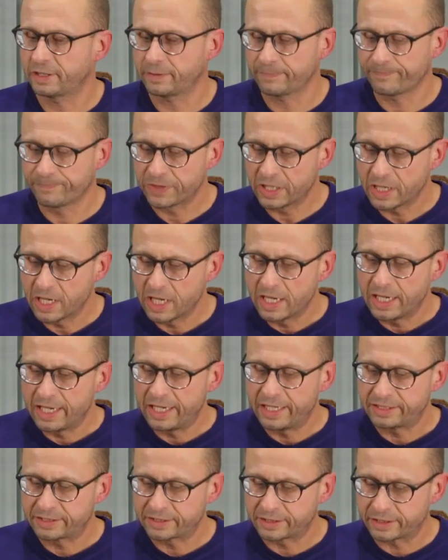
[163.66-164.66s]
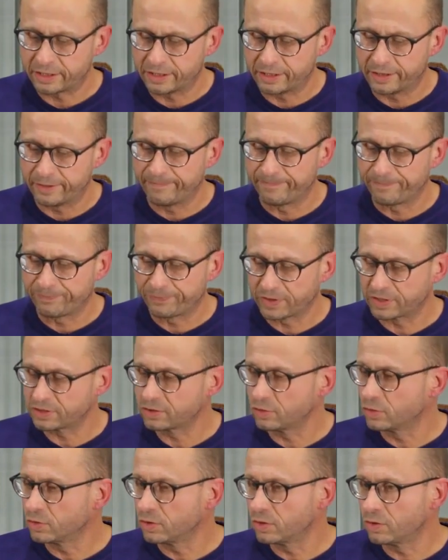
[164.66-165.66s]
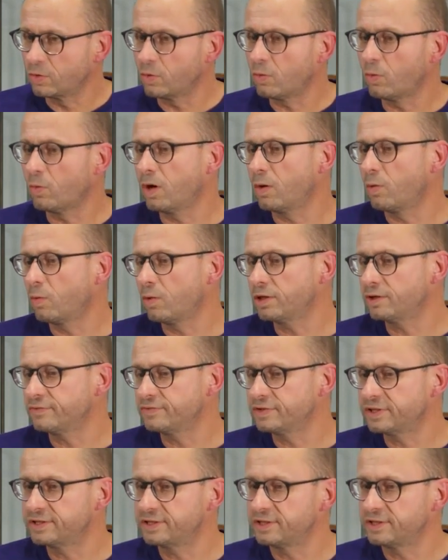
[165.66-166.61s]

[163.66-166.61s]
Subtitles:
Yeah, it's so one of the